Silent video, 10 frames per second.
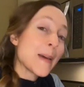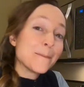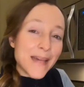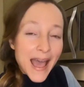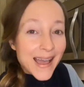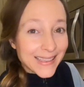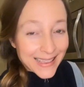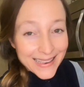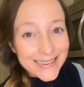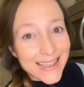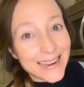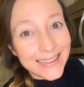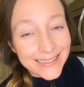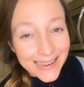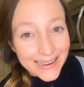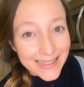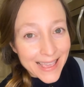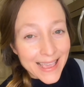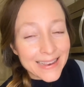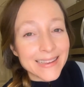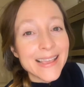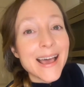Back in 1998,